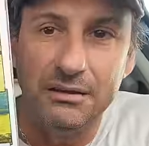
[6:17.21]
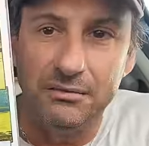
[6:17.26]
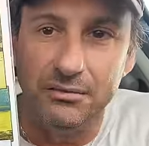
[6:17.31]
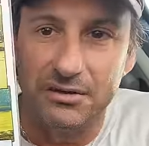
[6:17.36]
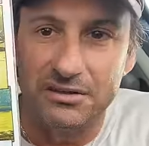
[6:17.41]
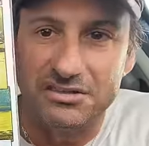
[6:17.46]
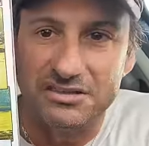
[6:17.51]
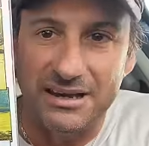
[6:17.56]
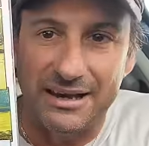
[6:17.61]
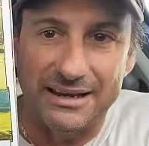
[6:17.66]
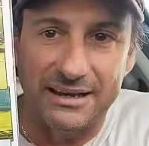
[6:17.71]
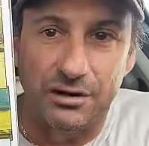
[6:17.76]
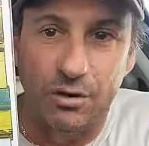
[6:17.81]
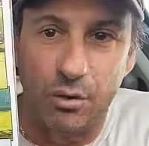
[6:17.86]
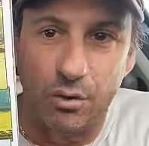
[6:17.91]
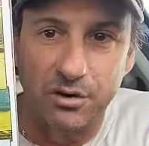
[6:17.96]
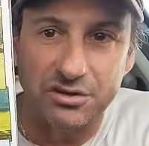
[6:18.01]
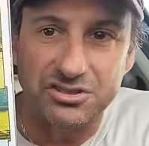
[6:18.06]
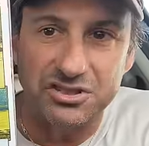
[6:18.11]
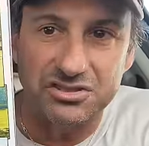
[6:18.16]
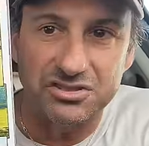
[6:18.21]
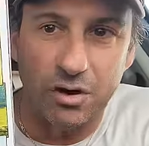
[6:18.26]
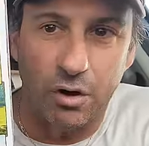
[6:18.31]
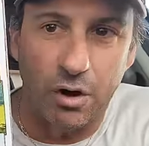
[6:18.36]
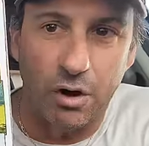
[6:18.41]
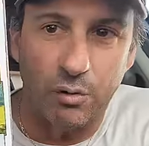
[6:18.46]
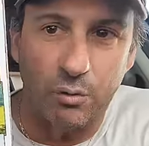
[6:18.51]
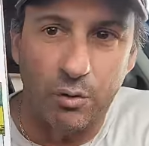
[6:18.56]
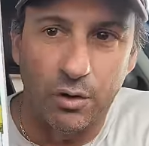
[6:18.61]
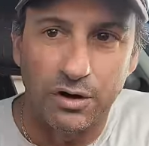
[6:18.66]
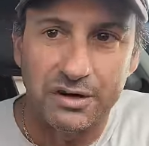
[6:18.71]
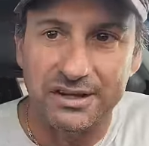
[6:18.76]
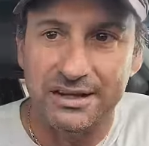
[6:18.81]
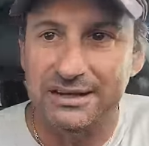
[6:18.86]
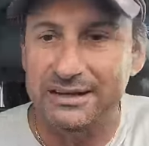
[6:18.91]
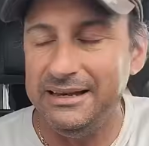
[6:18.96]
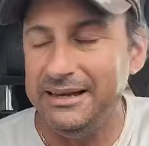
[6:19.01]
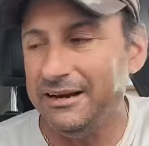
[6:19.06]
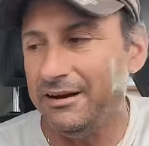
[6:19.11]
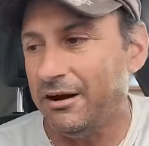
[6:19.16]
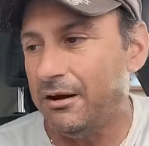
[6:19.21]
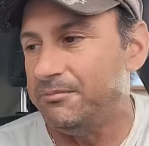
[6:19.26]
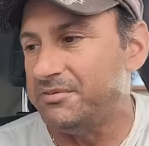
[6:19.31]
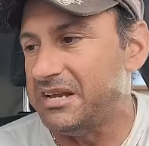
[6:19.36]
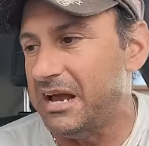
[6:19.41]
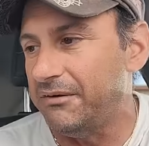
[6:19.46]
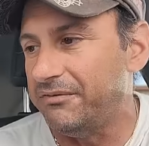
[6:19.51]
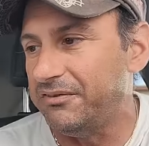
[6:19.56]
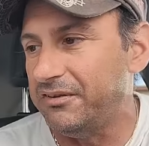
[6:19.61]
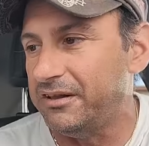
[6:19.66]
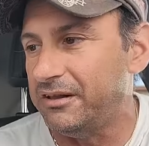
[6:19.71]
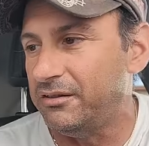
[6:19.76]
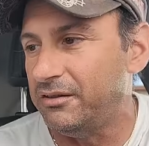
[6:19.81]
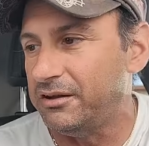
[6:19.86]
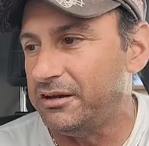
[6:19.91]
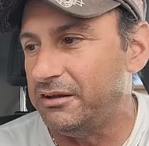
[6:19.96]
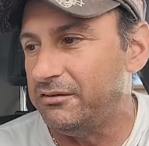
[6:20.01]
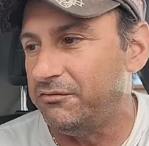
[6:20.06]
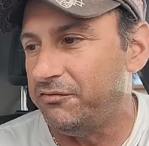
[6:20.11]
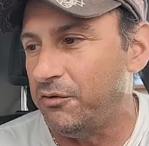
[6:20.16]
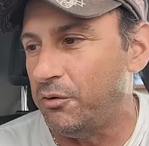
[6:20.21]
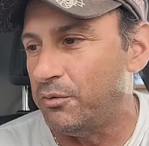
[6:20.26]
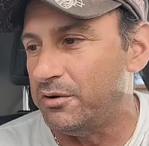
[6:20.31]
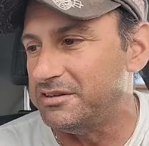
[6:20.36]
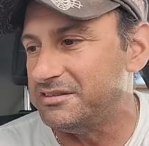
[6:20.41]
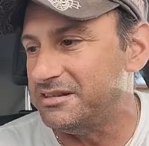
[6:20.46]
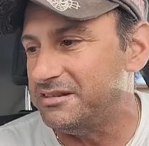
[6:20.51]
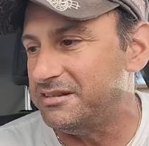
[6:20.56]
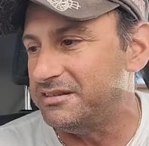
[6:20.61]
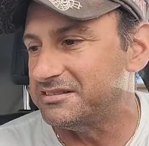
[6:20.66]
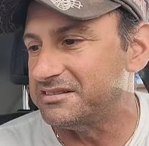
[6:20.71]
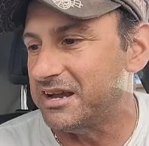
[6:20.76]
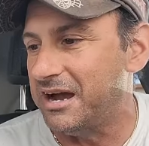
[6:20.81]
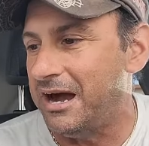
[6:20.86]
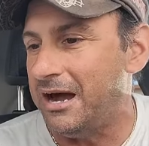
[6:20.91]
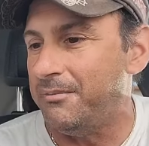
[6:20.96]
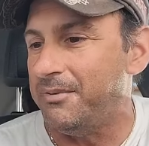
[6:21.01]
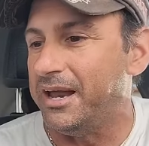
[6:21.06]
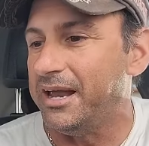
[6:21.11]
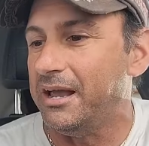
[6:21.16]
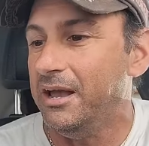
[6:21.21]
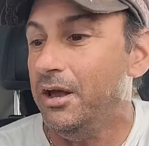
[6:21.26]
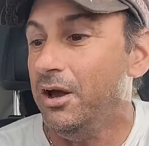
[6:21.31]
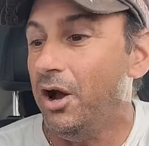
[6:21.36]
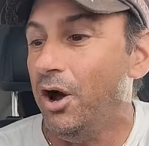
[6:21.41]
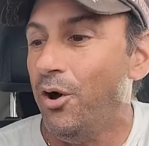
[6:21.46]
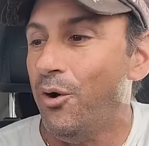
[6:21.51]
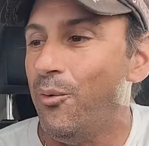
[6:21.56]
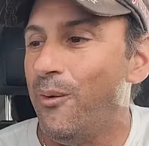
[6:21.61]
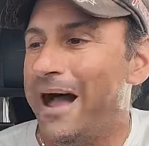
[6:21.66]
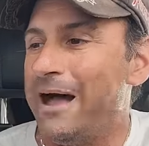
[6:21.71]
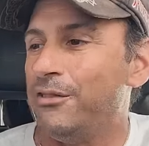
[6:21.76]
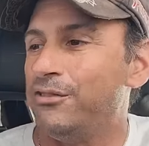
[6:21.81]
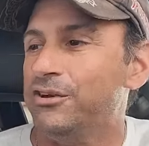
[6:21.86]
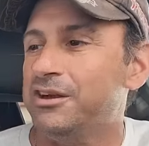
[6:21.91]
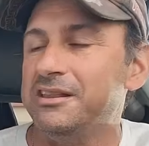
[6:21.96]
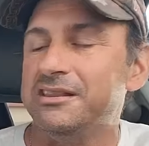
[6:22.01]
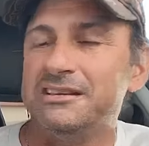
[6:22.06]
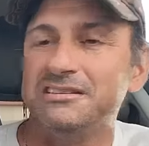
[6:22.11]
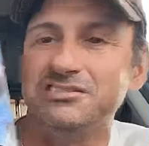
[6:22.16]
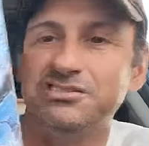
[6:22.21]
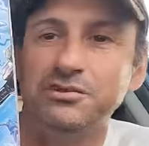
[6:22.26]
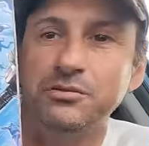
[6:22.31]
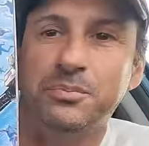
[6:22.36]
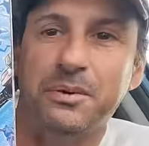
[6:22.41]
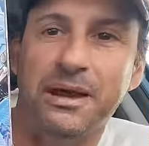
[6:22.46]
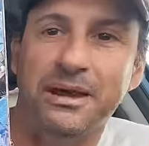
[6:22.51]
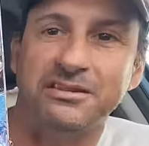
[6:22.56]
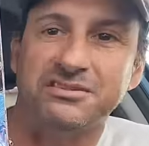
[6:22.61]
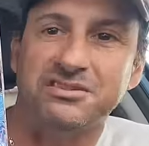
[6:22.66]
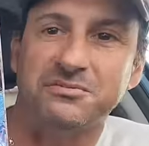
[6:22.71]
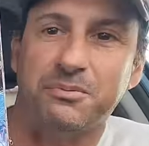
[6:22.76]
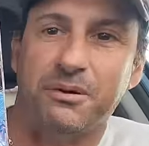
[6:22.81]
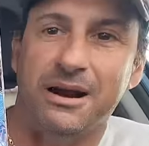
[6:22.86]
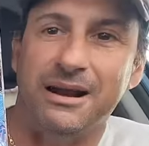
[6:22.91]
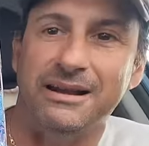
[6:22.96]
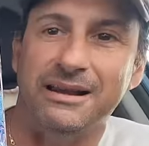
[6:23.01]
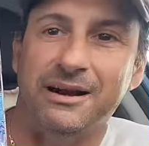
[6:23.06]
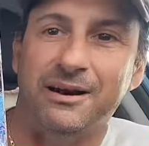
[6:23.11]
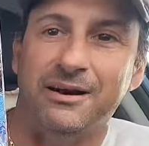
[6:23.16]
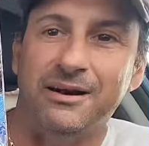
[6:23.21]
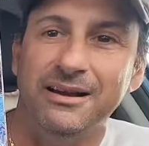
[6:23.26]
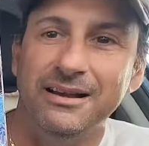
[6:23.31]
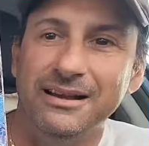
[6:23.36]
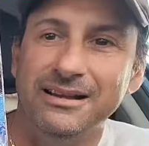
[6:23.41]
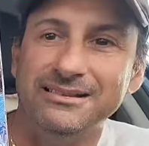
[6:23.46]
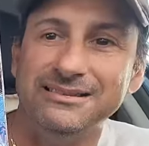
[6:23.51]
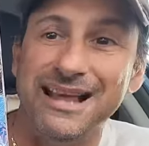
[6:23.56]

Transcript: Looks like gorgeous artwork in here. I'm definitely looking forward to this comic. Oh, wow. Look at this two page spread here.